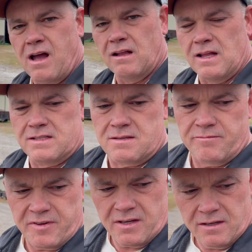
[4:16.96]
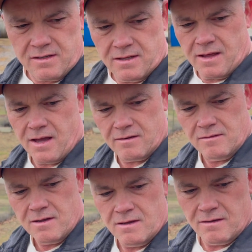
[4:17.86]
I'll add some feed to that
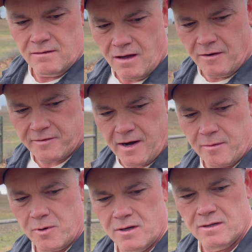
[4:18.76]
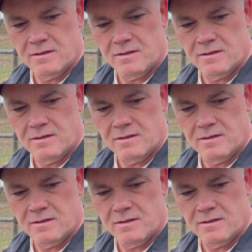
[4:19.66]
off camera,